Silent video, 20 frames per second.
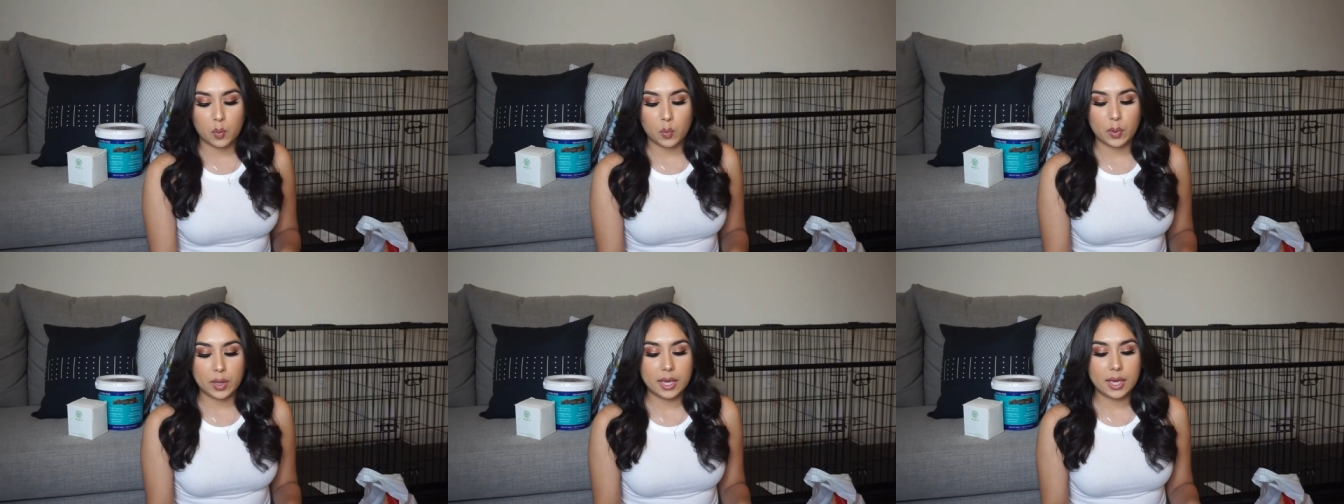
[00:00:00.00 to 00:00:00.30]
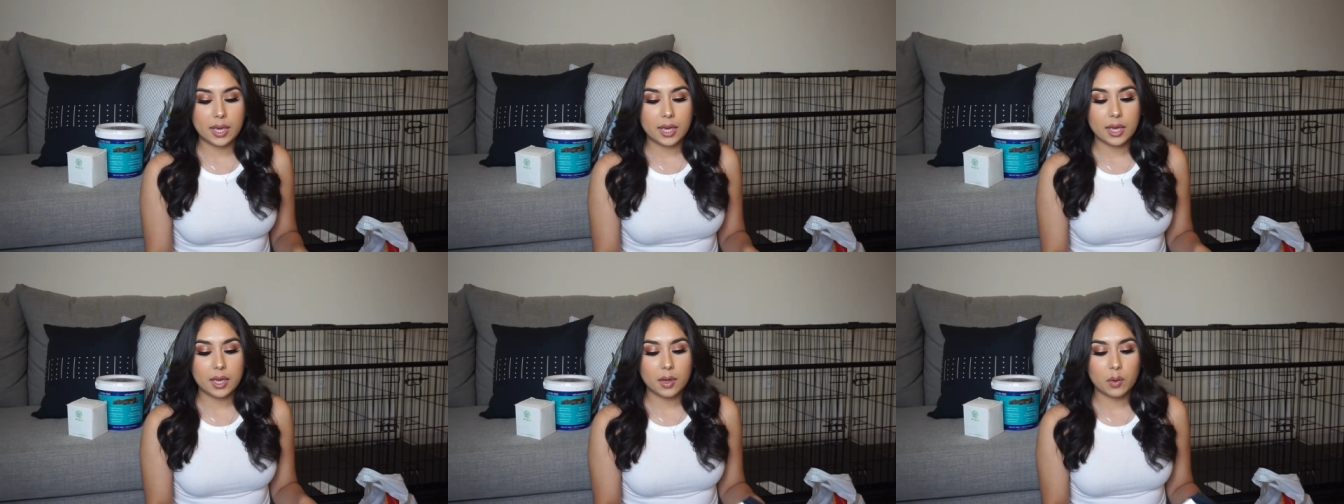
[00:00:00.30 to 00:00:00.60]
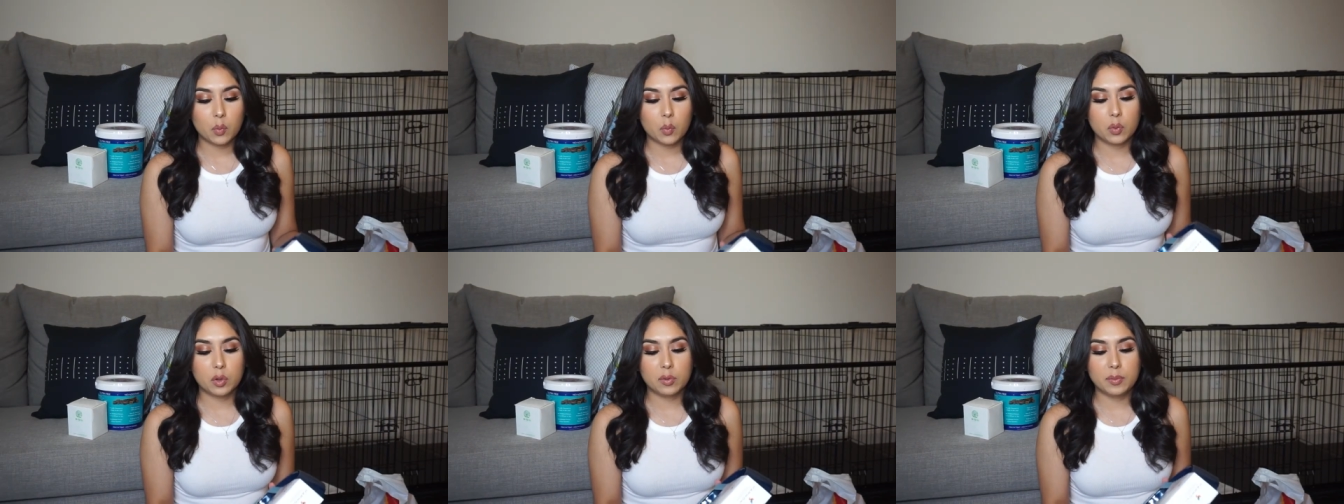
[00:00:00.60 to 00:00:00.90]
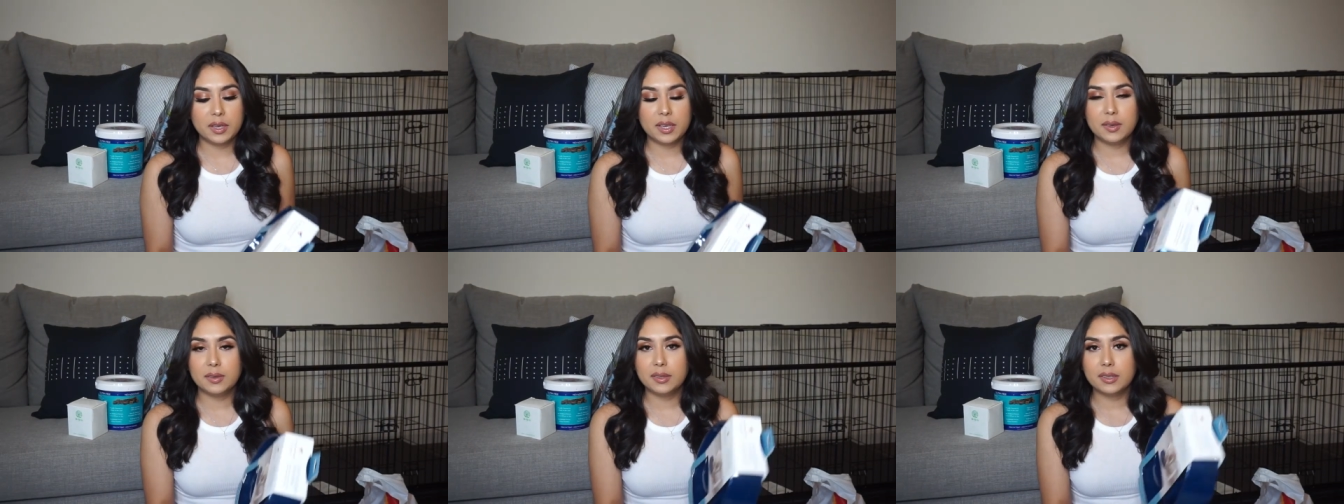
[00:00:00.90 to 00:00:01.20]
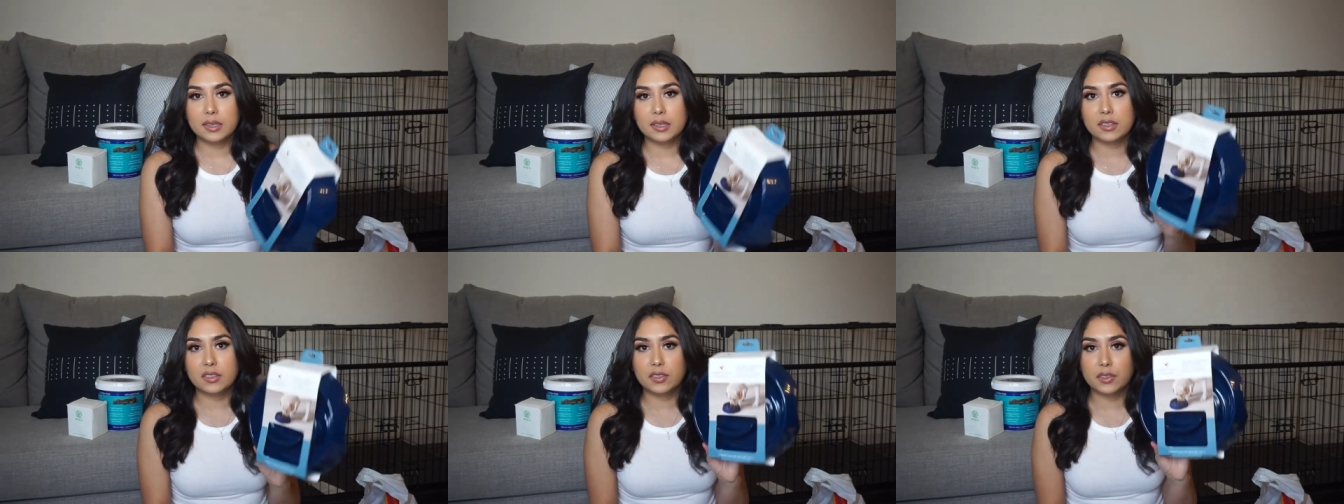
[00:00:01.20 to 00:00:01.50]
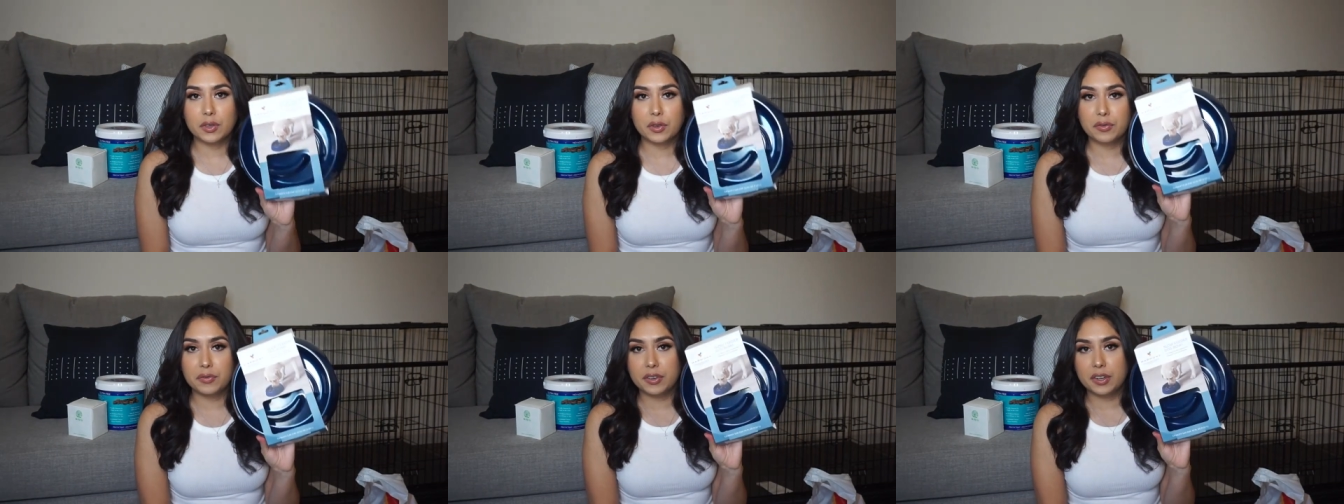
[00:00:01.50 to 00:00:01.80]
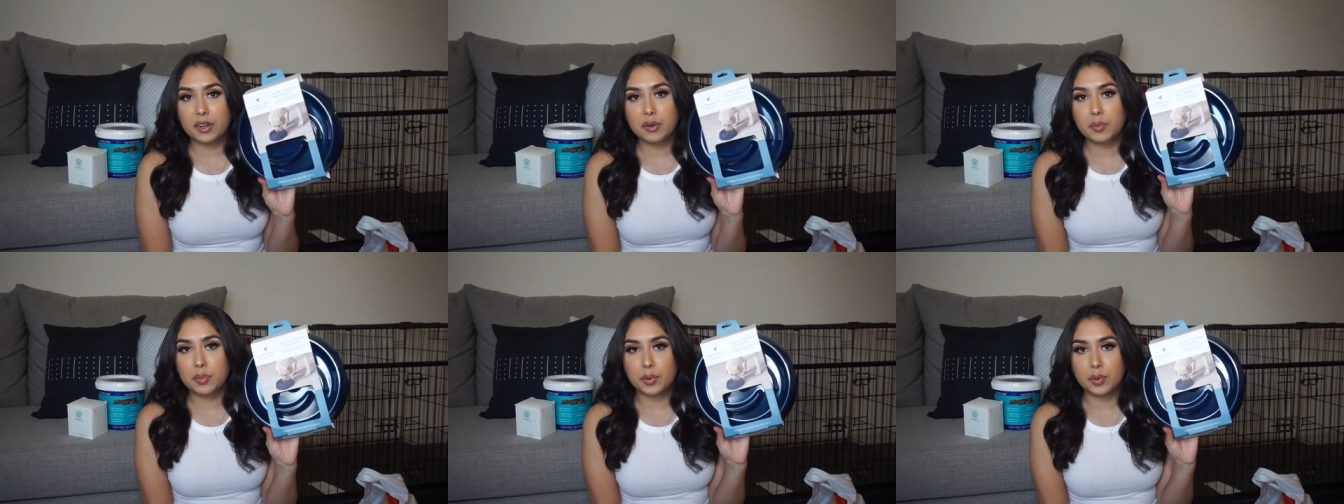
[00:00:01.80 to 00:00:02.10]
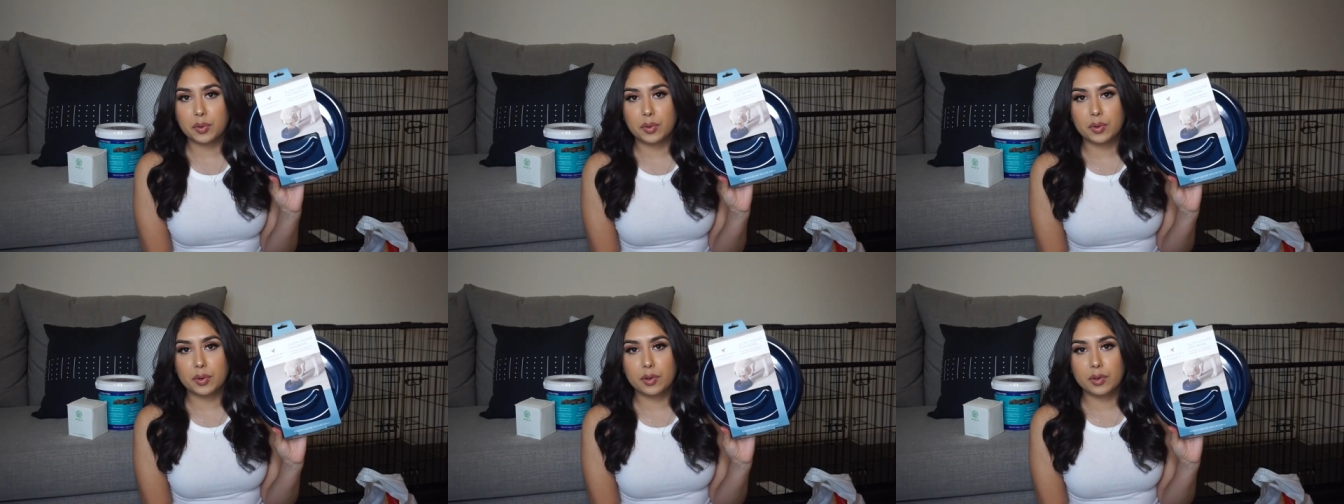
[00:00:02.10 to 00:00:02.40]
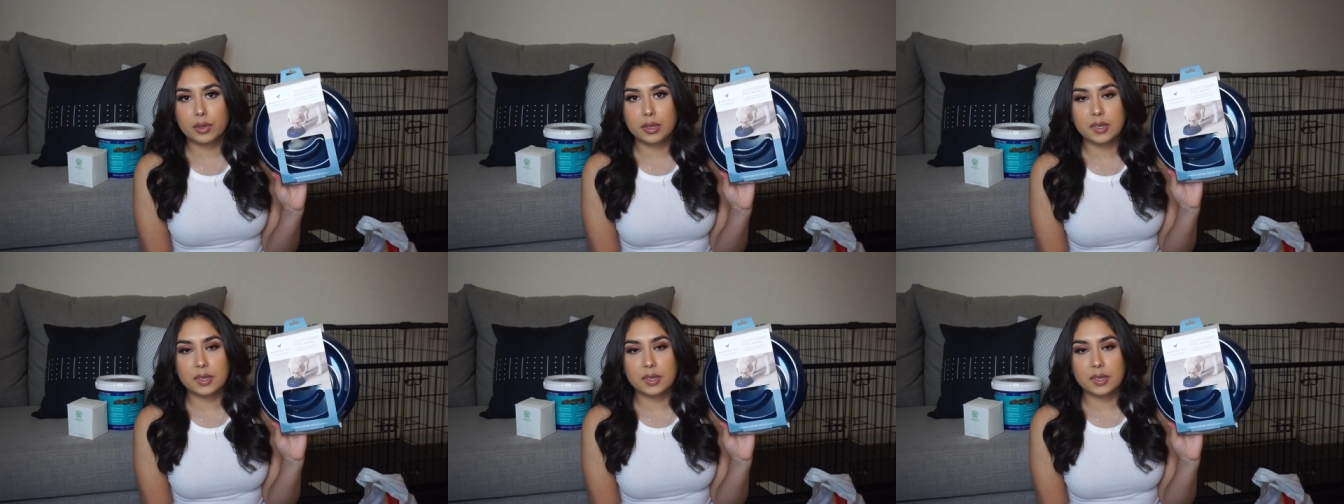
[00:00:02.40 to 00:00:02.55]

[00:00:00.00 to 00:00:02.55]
We will be using a slow feeder bowl.